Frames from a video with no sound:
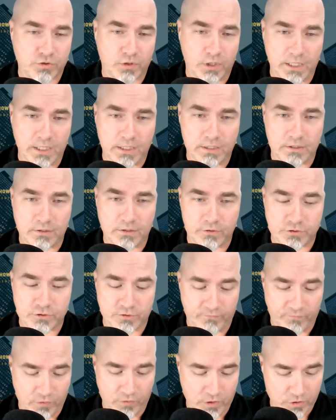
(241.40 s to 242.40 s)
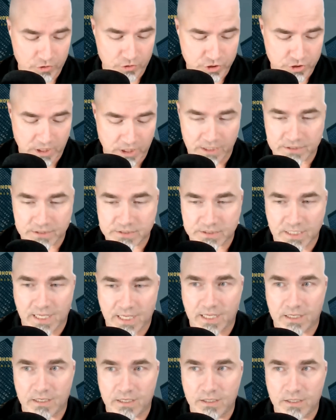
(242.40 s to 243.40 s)
strike, there's a very good chance
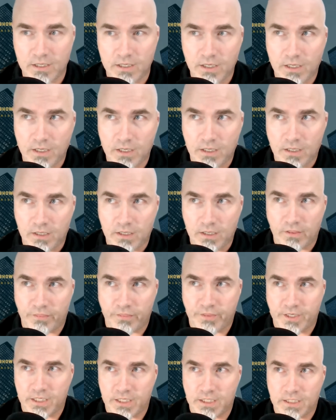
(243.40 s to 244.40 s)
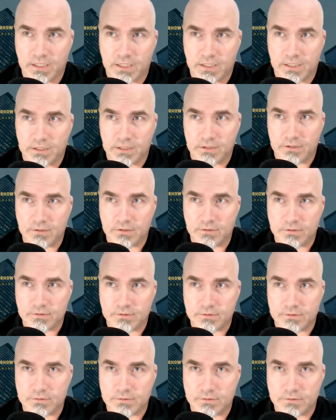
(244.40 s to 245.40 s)
that the
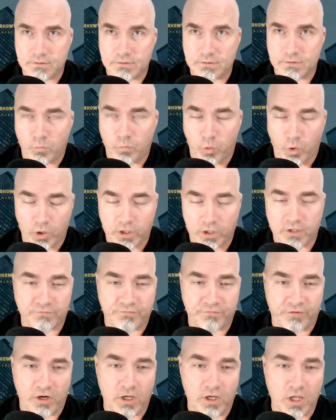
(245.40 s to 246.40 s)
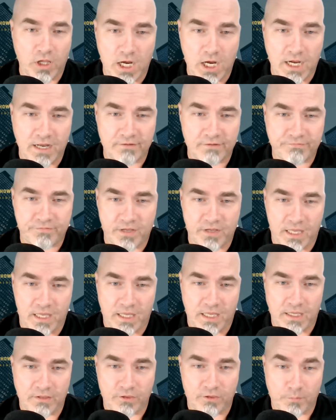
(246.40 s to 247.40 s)
work could fall off
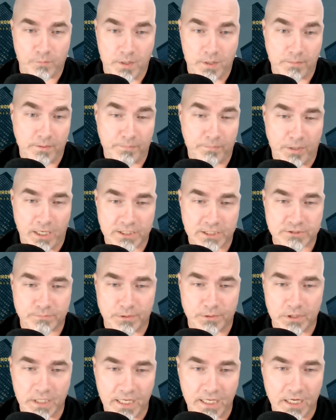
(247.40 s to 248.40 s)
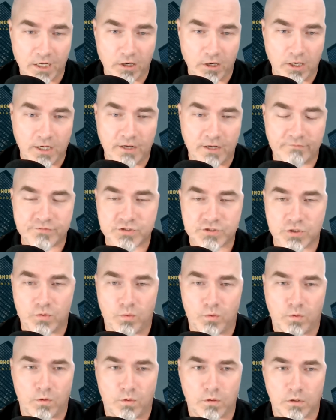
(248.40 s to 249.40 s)
and there may be possible layoffs,
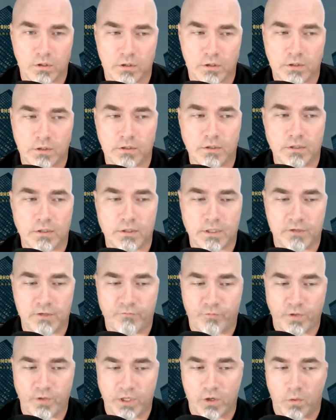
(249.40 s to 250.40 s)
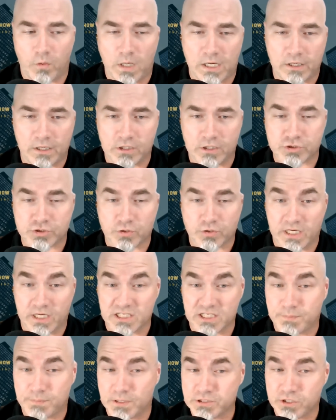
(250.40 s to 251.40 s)
or if we go out on strike,
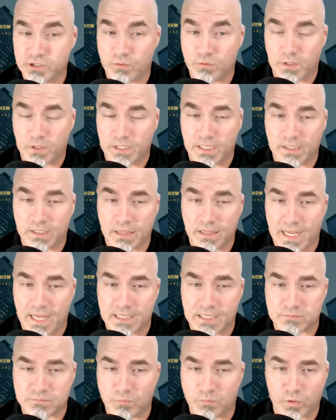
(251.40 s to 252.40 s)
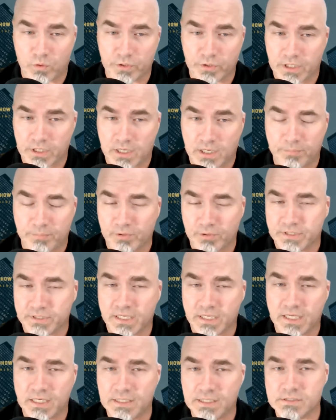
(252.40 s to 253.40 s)
especially one that lasts more than a couple of
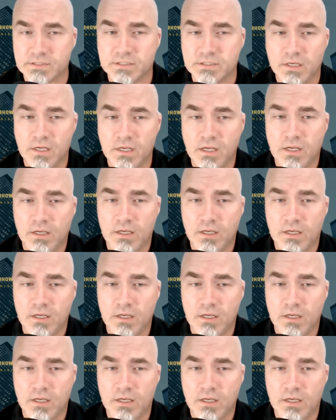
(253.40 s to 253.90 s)
days,